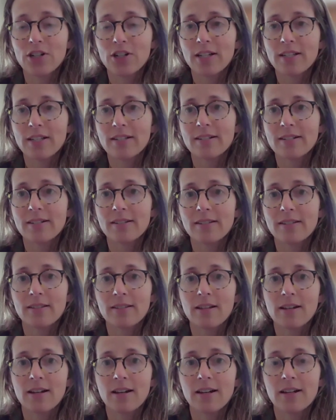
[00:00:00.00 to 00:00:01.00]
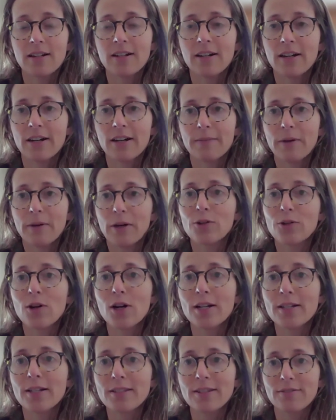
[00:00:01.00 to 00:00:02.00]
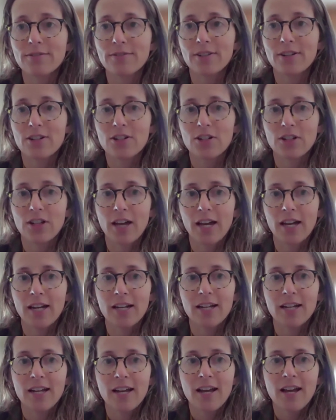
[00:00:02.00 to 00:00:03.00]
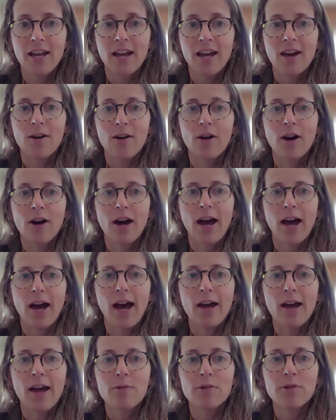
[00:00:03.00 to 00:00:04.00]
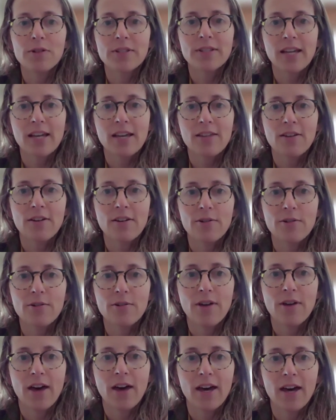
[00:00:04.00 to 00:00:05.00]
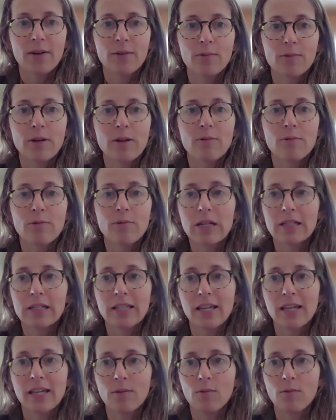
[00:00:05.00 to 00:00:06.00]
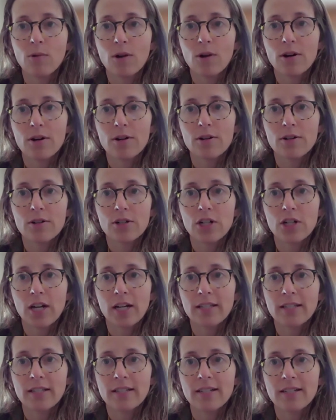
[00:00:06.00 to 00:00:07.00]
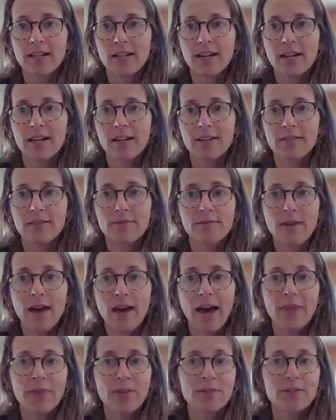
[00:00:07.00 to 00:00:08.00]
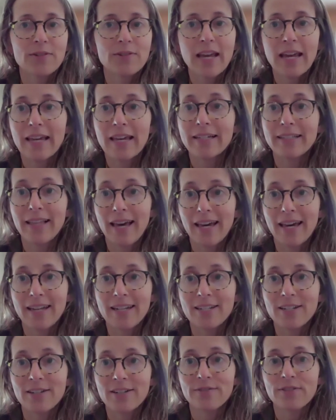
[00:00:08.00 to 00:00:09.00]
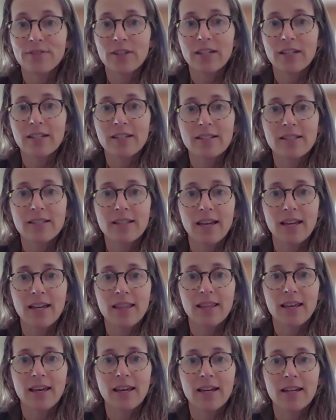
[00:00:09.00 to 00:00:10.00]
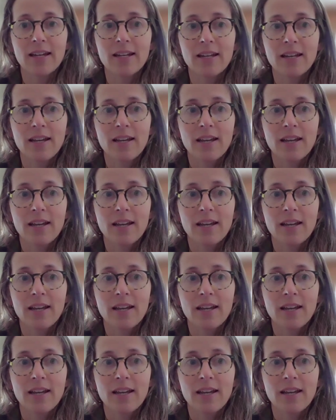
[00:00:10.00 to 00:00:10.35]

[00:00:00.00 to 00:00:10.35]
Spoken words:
justice law across the finish line. I will say, though, that we really were just at the tail end of things, and that